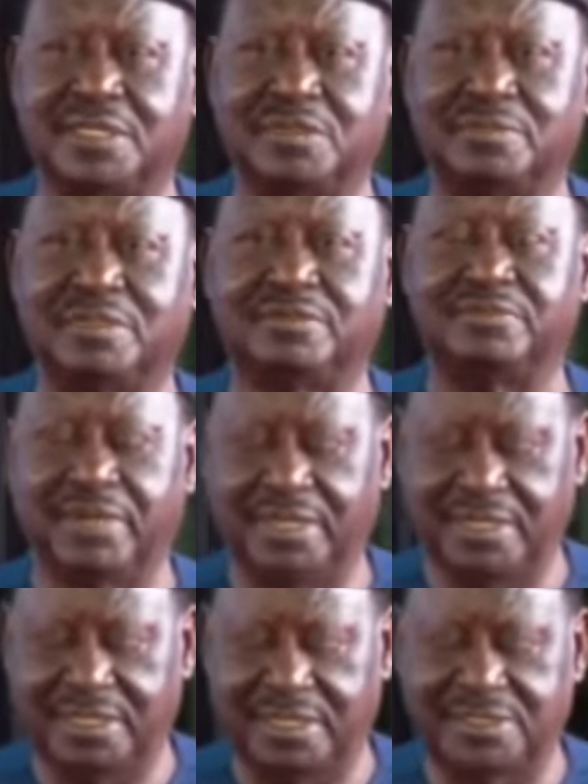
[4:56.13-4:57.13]
to be
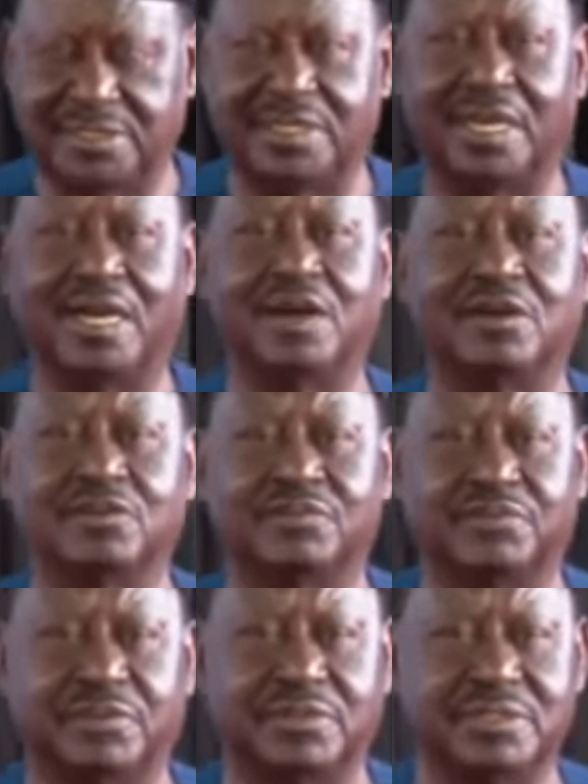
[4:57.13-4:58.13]
divided as
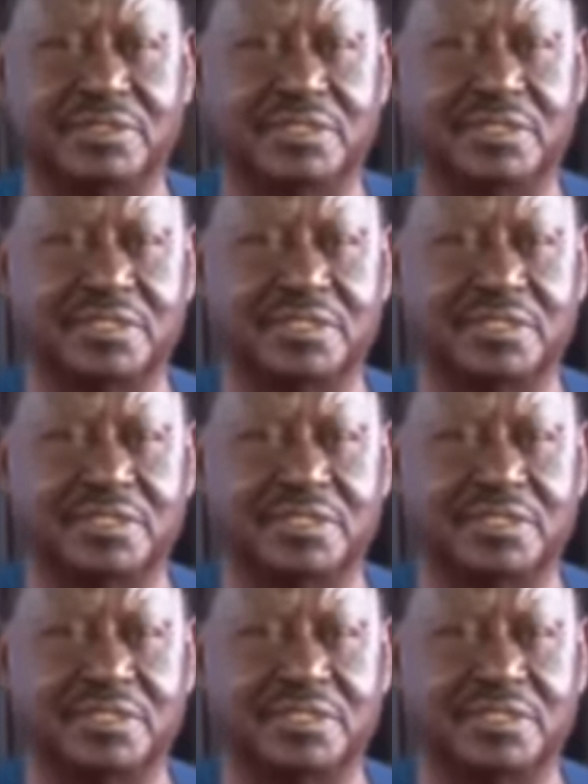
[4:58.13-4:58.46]
Anglophones,